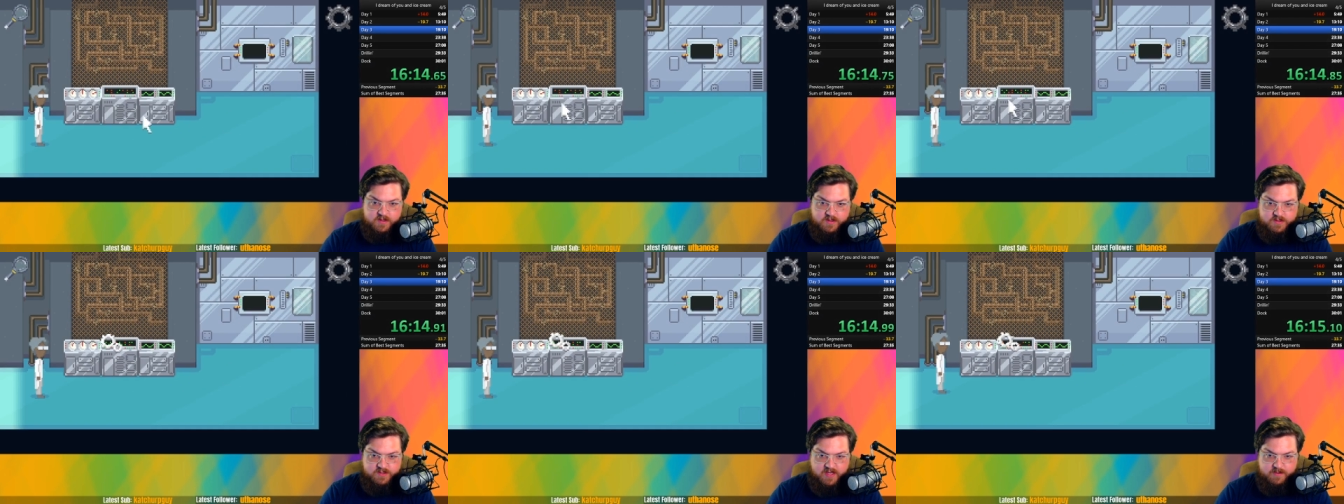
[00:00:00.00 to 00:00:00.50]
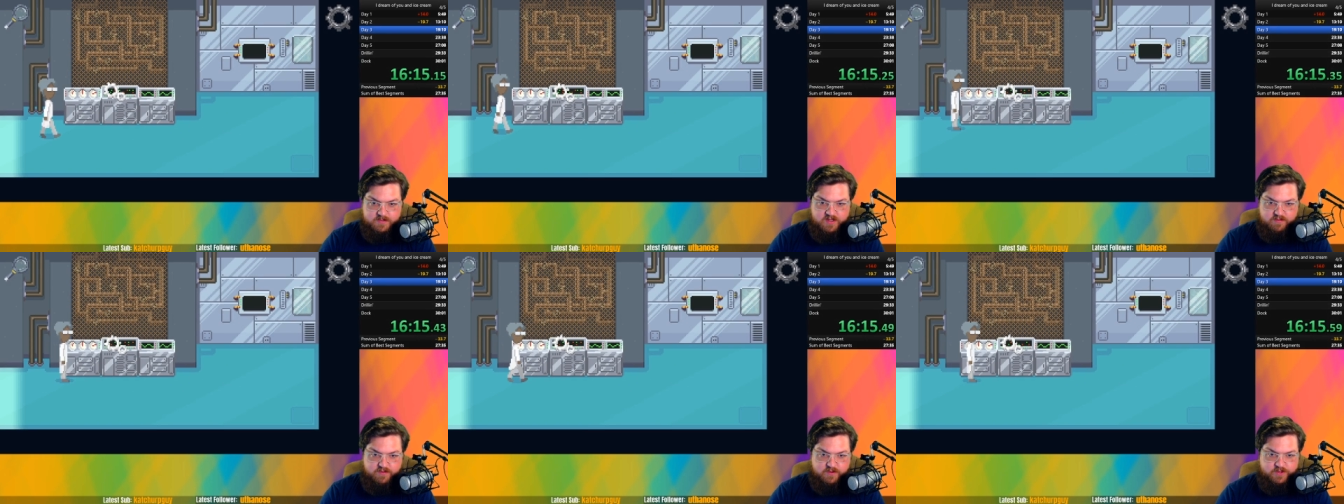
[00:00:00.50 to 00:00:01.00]
This game's
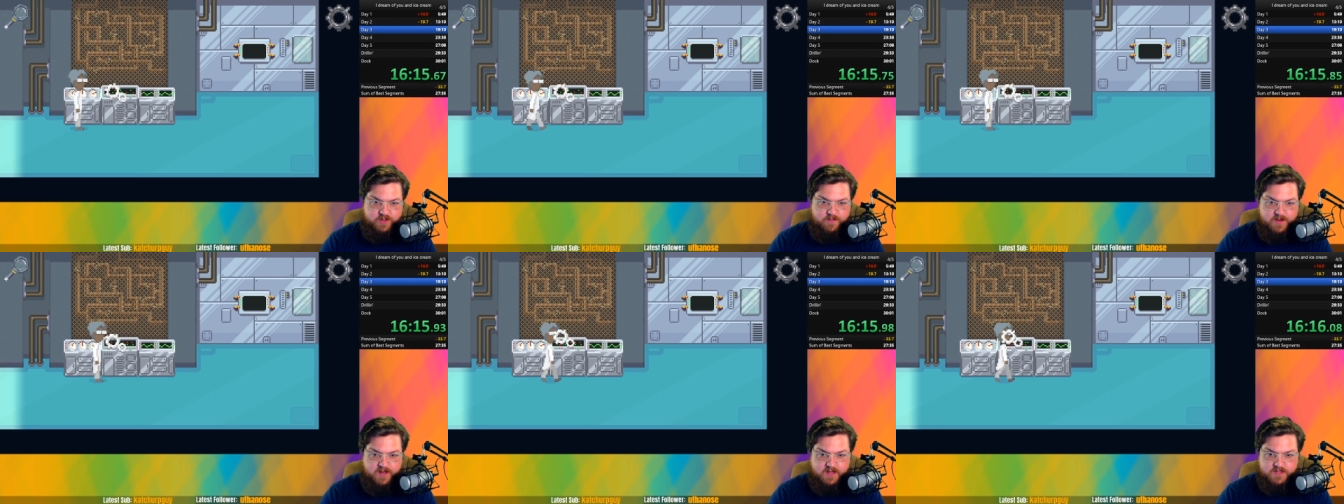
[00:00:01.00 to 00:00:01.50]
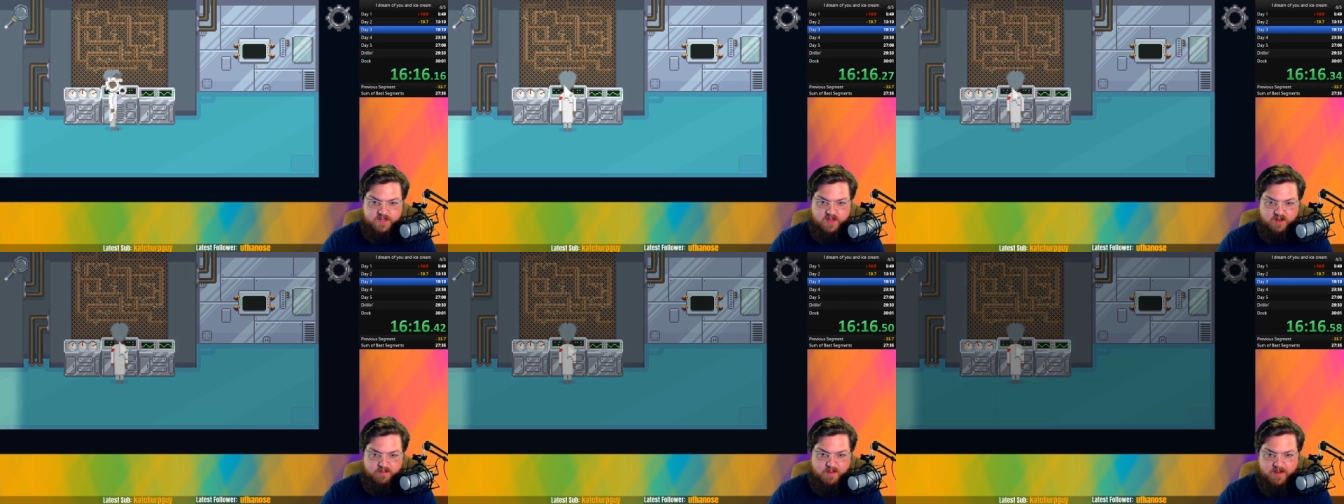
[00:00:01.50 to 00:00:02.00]
in full screen, but it doesn't
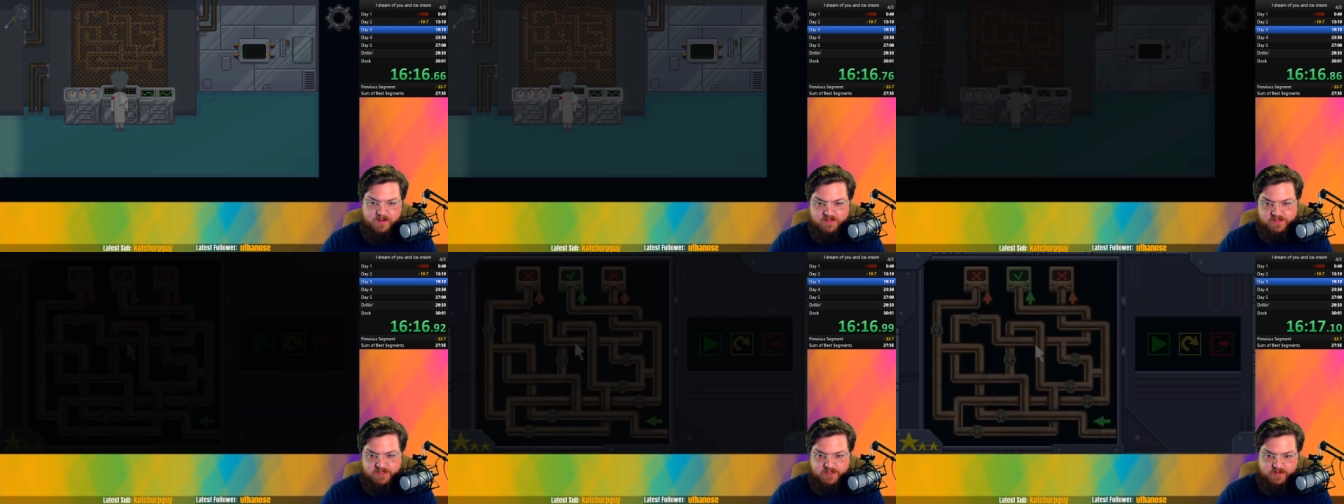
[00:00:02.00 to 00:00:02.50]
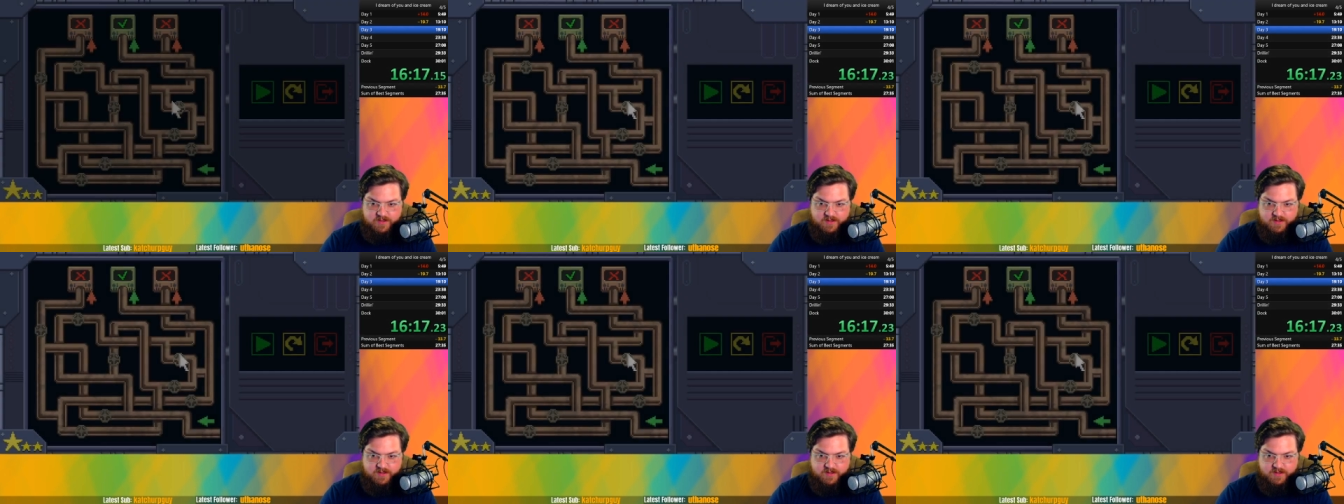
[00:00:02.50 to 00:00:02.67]
lock my mouse to the